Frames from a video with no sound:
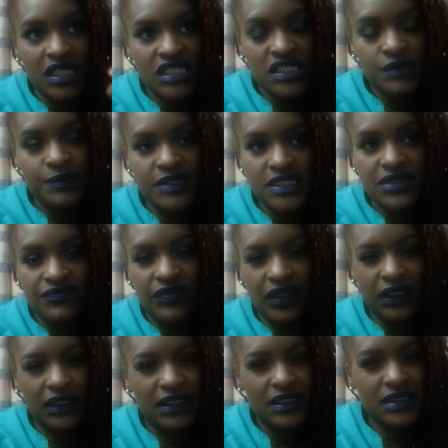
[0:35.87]

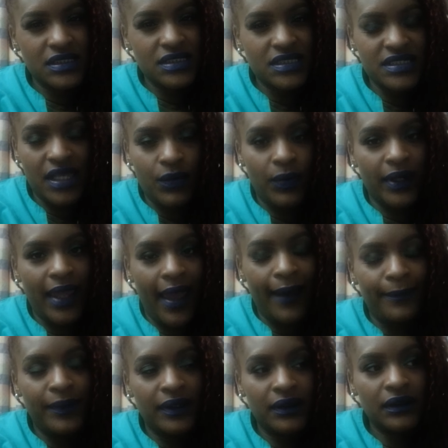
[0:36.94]
specifically say what
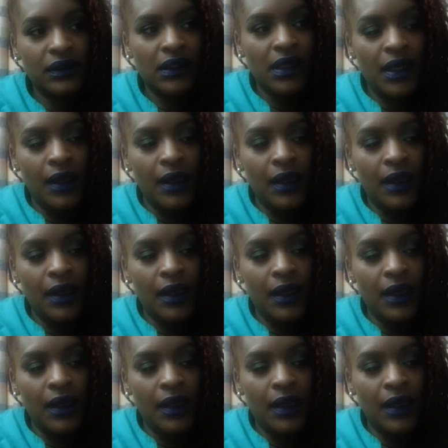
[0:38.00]
happened